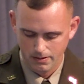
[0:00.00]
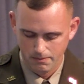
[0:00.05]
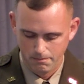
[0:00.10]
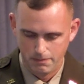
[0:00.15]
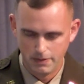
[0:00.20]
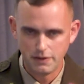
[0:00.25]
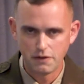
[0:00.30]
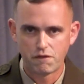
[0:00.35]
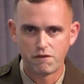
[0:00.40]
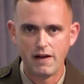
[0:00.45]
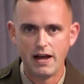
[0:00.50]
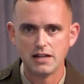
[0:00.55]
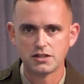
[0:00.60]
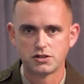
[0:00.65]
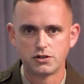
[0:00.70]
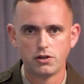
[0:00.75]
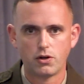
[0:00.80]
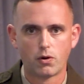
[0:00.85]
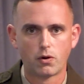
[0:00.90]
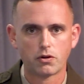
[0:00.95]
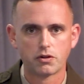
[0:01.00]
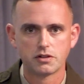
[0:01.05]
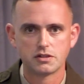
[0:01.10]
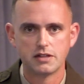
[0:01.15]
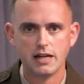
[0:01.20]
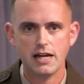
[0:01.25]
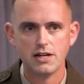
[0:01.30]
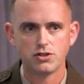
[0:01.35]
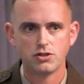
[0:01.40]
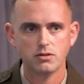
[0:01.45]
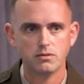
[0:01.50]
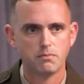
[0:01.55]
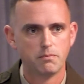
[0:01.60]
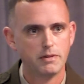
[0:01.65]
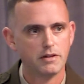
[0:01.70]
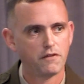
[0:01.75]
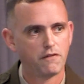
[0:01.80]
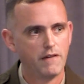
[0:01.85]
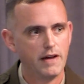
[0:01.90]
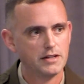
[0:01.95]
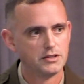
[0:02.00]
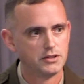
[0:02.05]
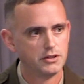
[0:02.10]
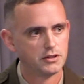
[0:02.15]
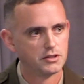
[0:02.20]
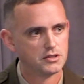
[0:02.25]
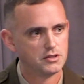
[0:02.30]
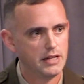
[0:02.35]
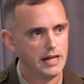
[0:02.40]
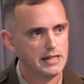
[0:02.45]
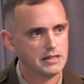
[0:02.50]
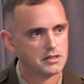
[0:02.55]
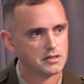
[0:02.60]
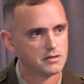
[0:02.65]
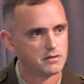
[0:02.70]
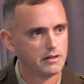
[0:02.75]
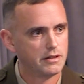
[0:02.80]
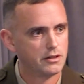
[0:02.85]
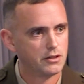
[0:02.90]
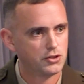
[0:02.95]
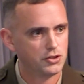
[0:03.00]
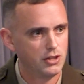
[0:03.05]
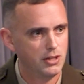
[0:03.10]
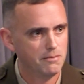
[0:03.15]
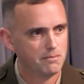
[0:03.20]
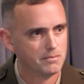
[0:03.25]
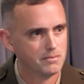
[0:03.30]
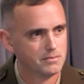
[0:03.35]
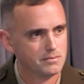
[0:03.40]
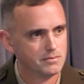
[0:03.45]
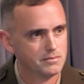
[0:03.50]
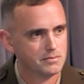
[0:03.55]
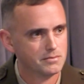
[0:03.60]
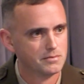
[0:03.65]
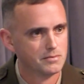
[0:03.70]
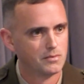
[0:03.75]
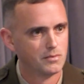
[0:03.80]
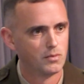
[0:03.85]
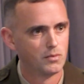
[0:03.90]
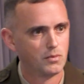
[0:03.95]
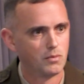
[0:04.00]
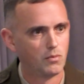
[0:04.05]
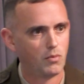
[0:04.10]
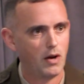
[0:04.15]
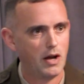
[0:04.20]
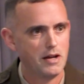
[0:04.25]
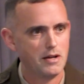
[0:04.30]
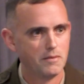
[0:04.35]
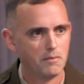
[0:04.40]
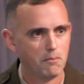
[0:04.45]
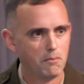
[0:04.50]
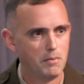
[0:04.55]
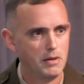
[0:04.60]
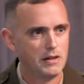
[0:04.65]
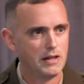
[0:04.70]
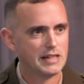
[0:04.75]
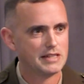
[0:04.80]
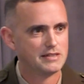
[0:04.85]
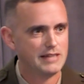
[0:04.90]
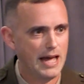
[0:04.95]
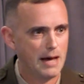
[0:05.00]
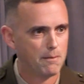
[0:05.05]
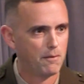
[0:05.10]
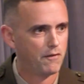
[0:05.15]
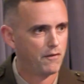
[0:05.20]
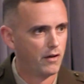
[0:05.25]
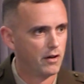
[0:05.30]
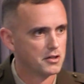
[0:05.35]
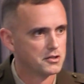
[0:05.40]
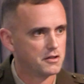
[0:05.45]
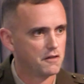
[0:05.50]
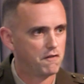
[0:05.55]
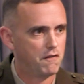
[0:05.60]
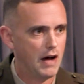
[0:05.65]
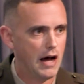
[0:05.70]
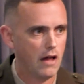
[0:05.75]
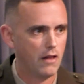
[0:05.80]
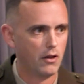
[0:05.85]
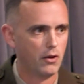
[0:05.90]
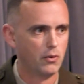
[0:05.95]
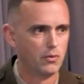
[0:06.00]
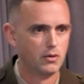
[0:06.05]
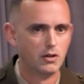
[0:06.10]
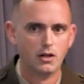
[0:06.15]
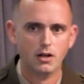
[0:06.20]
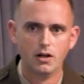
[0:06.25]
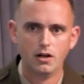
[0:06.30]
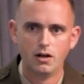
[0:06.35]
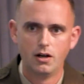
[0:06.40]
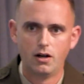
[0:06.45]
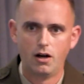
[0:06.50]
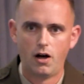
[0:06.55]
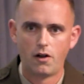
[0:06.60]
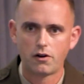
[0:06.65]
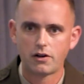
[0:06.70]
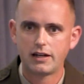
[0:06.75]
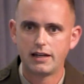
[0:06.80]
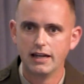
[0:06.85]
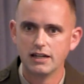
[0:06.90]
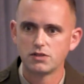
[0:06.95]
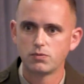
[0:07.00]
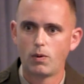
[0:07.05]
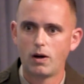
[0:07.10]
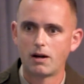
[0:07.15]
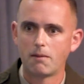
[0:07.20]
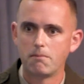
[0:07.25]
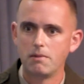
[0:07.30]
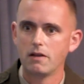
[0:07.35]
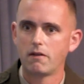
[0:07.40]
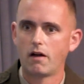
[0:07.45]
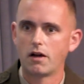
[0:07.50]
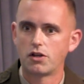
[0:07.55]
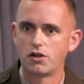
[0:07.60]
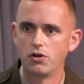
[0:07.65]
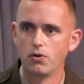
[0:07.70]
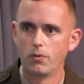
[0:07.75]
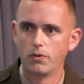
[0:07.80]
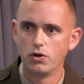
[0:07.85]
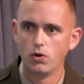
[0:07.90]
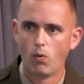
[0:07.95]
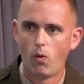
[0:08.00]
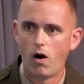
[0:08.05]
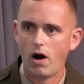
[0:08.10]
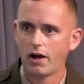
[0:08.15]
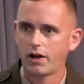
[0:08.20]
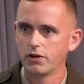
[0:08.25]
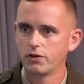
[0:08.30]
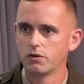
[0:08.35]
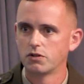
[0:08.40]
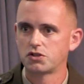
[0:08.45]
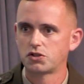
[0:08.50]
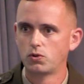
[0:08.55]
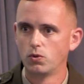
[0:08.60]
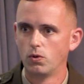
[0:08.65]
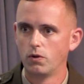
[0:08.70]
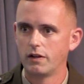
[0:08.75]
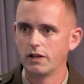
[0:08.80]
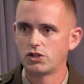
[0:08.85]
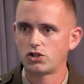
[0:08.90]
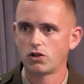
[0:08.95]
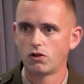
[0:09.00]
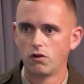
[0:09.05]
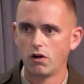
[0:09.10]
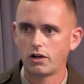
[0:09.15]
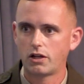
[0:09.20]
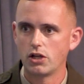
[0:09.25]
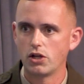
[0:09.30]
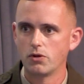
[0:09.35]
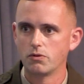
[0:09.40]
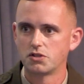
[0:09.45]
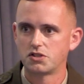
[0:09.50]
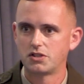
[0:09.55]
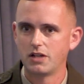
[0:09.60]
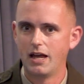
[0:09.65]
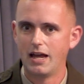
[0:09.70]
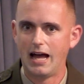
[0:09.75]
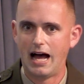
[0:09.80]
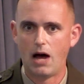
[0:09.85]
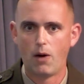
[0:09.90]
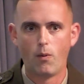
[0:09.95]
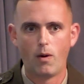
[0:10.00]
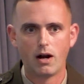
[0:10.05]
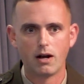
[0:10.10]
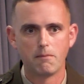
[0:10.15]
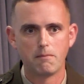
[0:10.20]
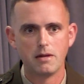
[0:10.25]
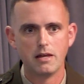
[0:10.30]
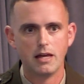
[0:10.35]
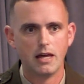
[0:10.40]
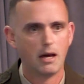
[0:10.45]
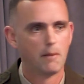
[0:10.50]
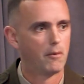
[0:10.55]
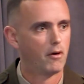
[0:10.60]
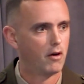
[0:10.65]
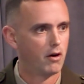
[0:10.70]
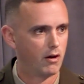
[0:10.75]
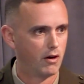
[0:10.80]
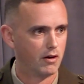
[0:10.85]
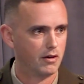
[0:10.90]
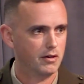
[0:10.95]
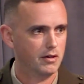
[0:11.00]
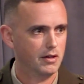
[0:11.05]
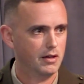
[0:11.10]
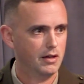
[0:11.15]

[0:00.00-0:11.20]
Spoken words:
Be the face of your organization. Be the face of your state's leadership, right? Be the example for others to follow. Other kids want to be like you. When you walk into a school, they should look at you and say, I want to be him or her.